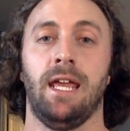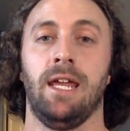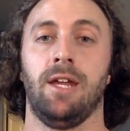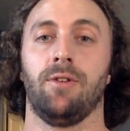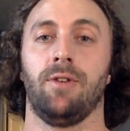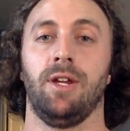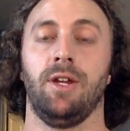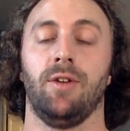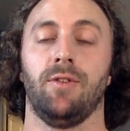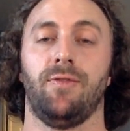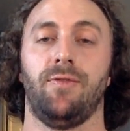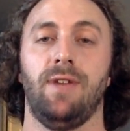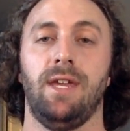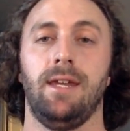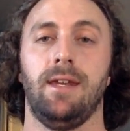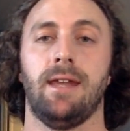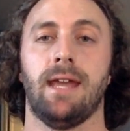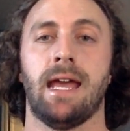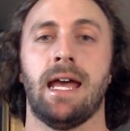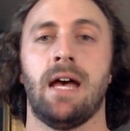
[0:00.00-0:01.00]
anchoring your
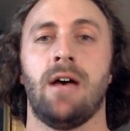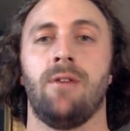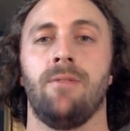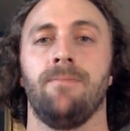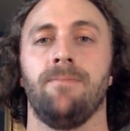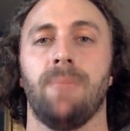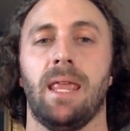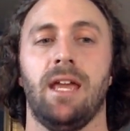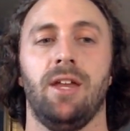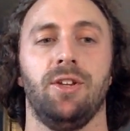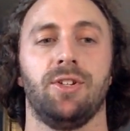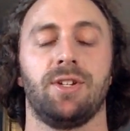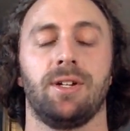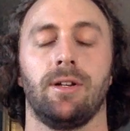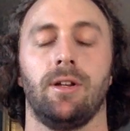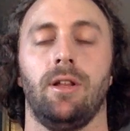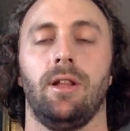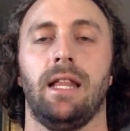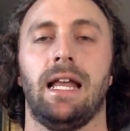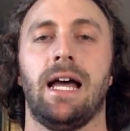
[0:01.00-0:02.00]
feet down, and it's
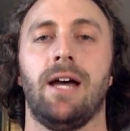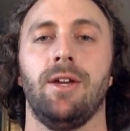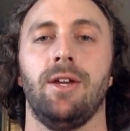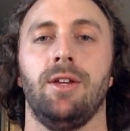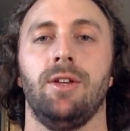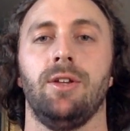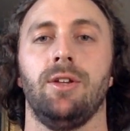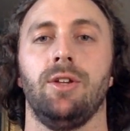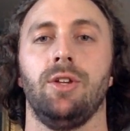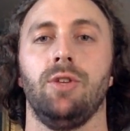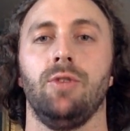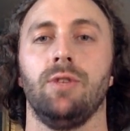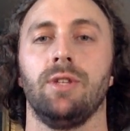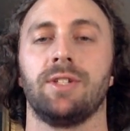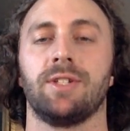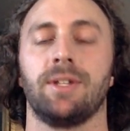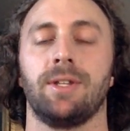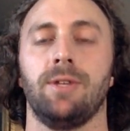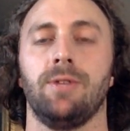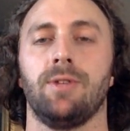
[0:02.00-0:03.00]
going to allow you
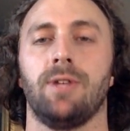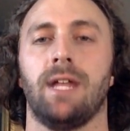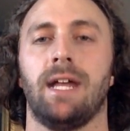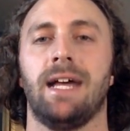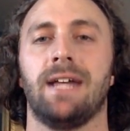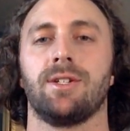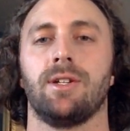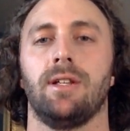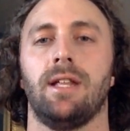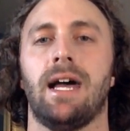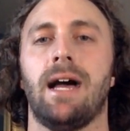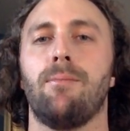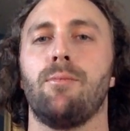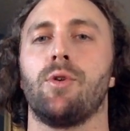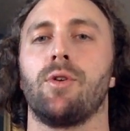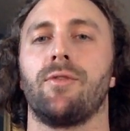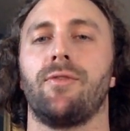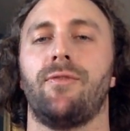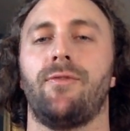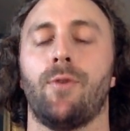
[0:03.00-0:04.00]
to utilize a lot
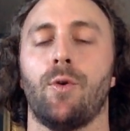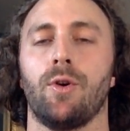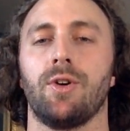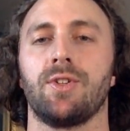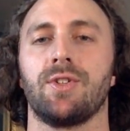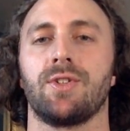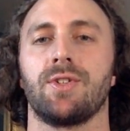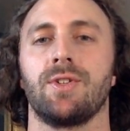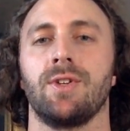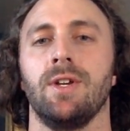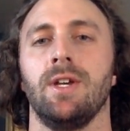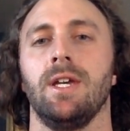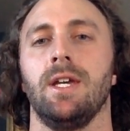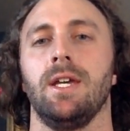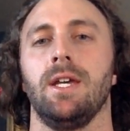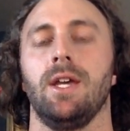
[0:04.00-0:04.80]
more force